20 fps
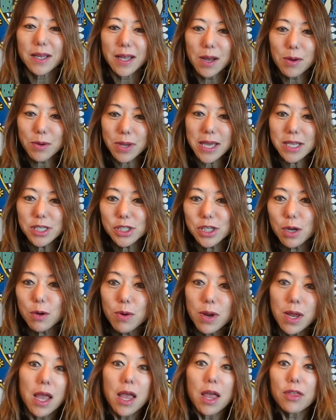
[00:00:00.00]
Okay, so
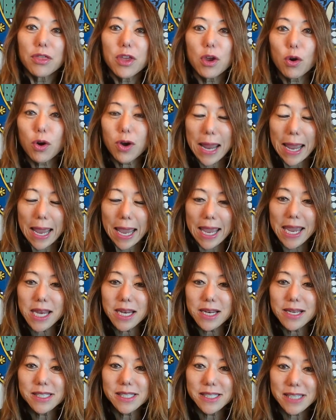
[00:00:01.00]
there are
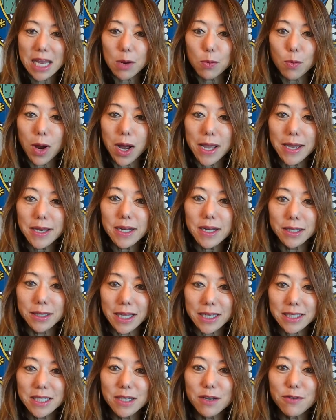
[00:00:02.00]
8 statewide
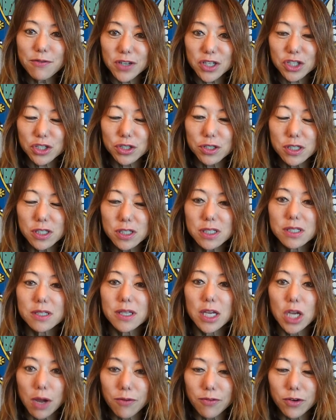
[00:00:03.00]
elected officials: the
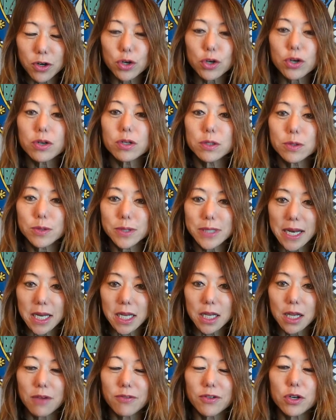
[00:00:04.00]
governor,
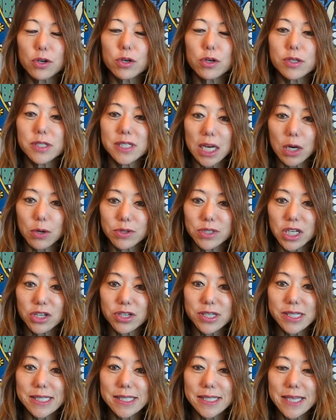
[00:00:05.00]
lieutenant governor,
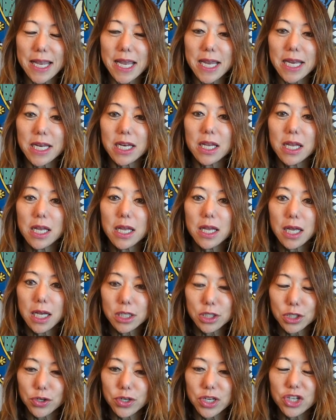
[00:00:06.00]
secretary of state,
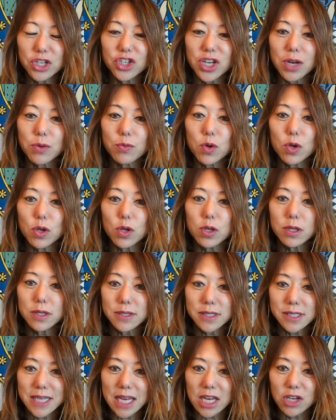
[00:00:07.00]
attorney general,
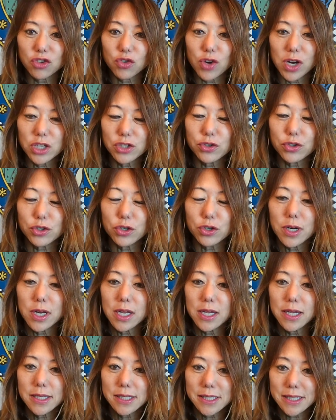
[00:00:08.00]
state treasurer,
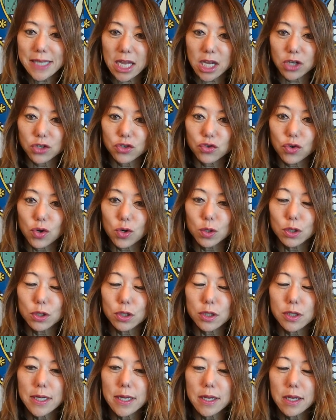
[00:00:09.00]
state
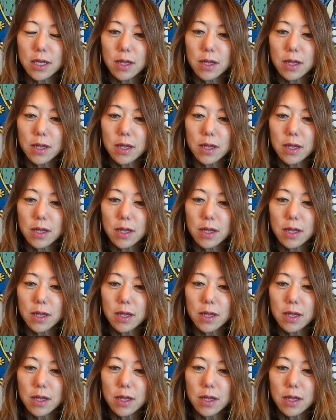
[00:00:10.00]
controller,